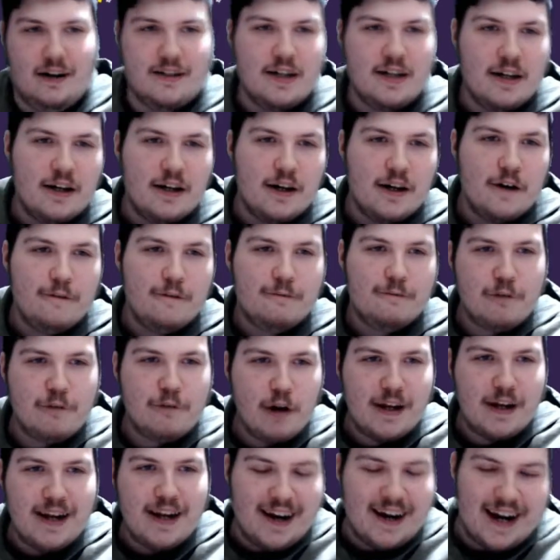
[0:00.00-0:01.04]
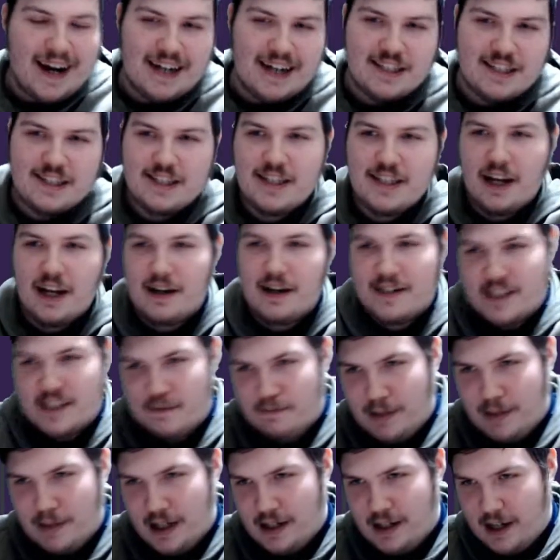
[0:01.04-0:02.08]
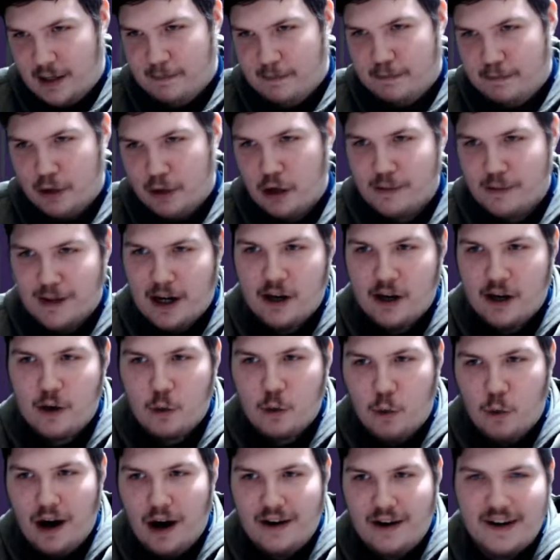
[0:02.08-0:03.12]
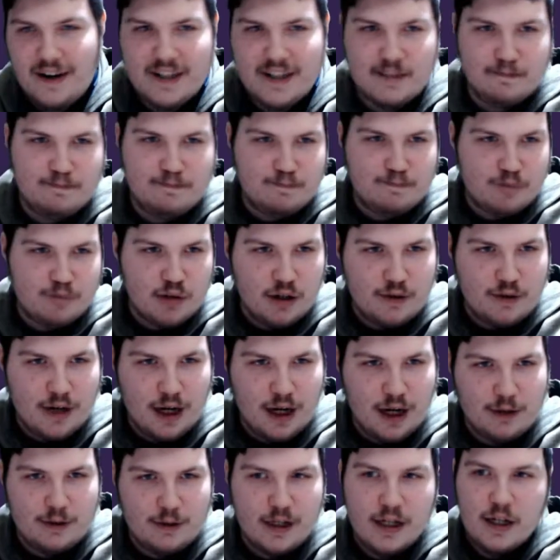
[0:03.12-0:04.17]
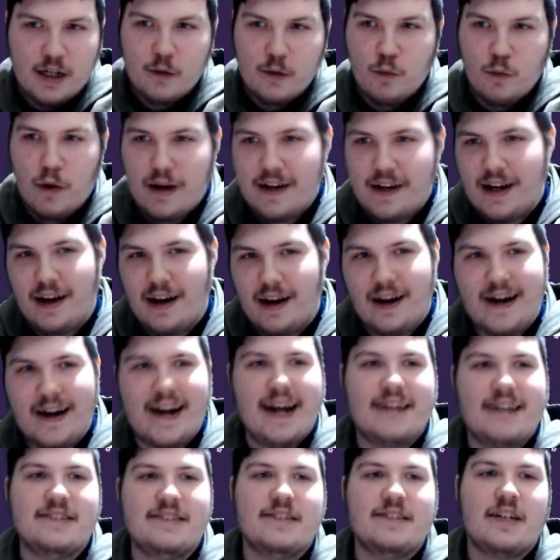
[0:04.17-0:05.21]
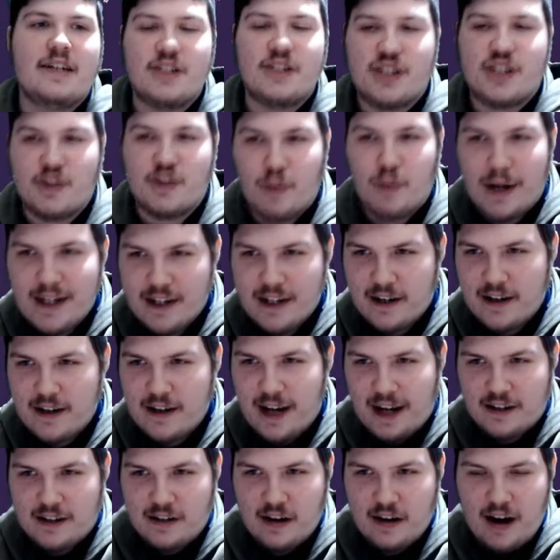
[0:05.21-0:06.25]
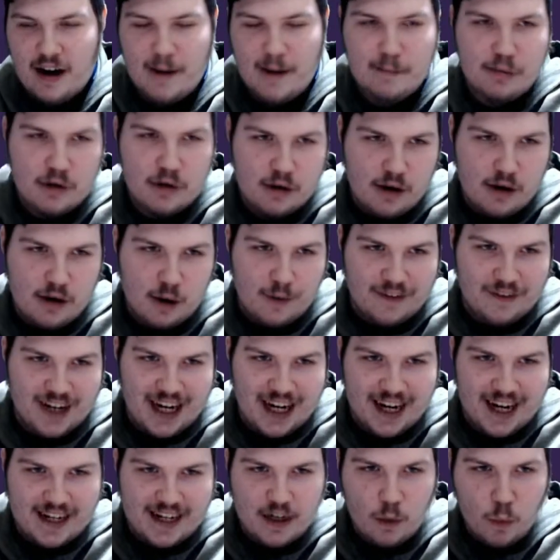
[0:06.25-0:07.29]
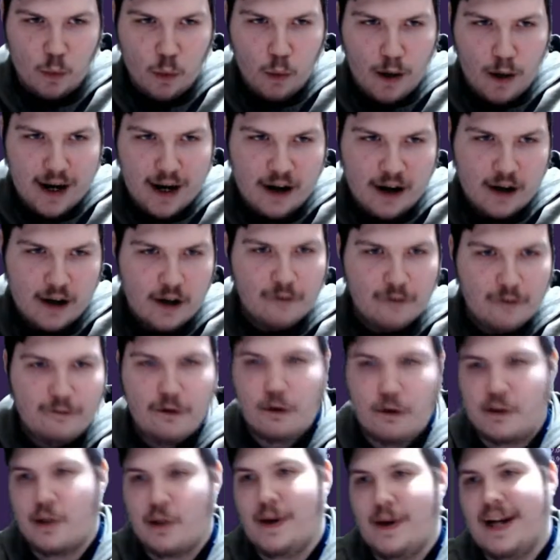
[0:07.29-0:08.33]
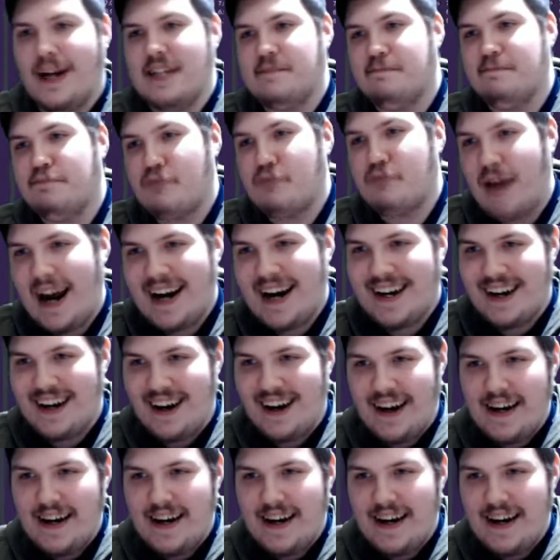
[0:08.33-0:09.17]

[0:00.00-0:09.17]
3-0 against Salzburg, Bookmark, Juarez and Bruno. 1-0 against Swindon, Andrea Bruno with a late winner. 4-2 against Brackley.